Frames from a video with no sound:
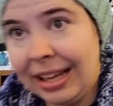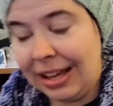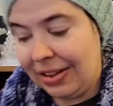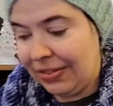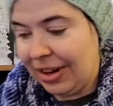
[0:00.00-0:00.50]

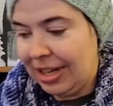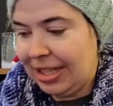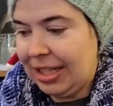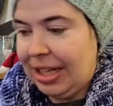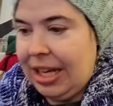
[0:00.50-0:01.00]
All
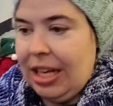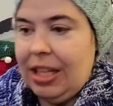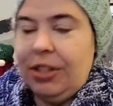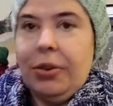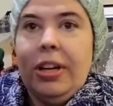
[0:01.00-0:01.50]
right.
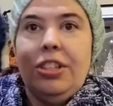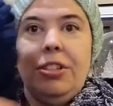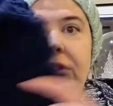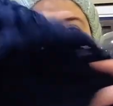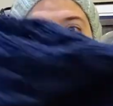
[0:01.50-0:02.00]
So I
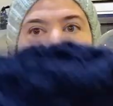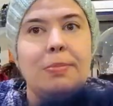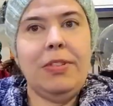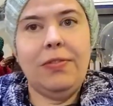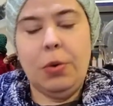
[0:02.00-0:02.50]
showed you this
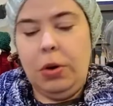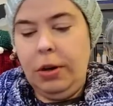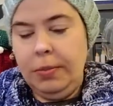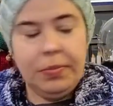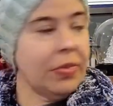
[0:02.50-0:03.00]

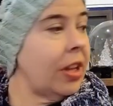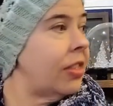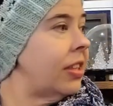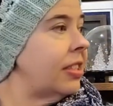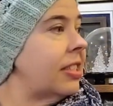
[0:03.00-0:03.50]
before.
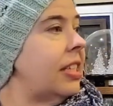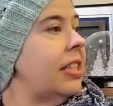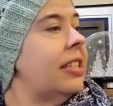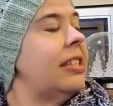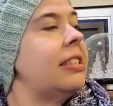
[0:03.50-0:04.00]
This
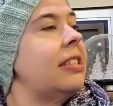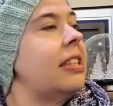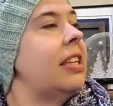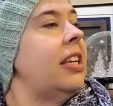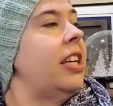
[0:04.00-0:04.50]
is
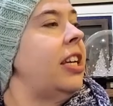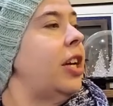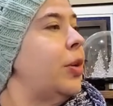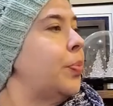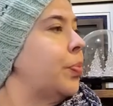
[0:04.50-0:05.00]

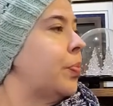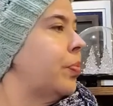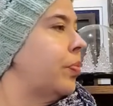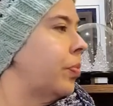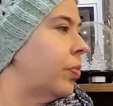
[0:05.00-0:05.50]
the
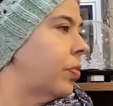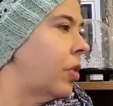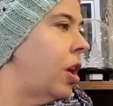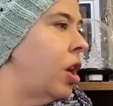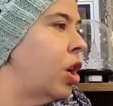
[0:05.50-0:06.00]

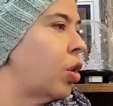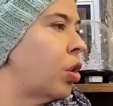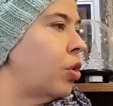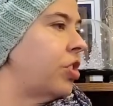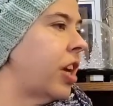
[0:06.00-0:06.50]

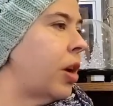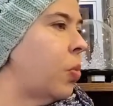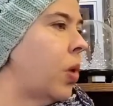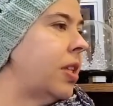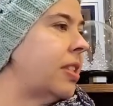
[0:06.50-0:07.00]
Crochet
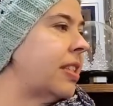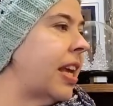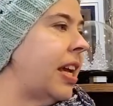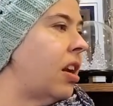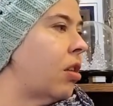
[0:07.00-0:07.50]
One
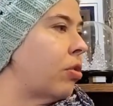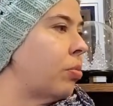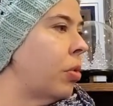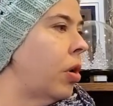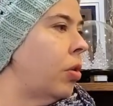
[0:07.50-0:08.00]
Skein
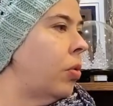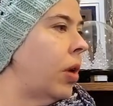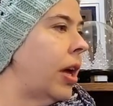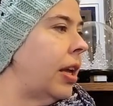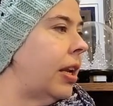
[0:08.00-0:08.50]
Throw,
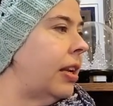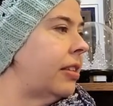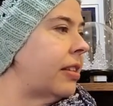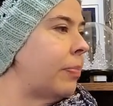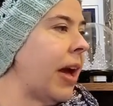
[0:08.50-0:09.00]
and it
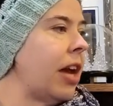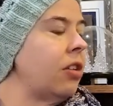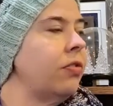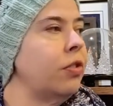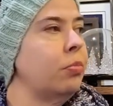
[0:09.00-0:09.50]
is a
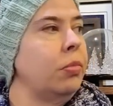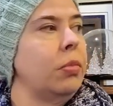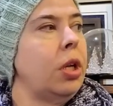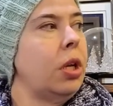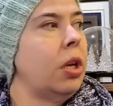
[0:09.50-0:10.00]
pattern from
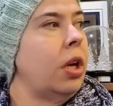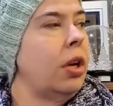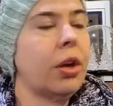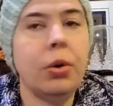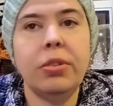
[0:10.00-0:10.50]

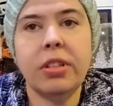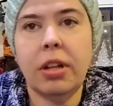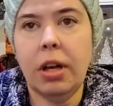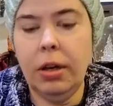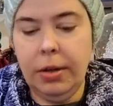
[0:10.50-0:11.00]
Coats and
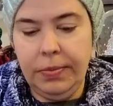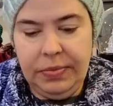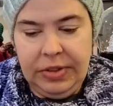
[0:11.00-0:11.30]
Clark.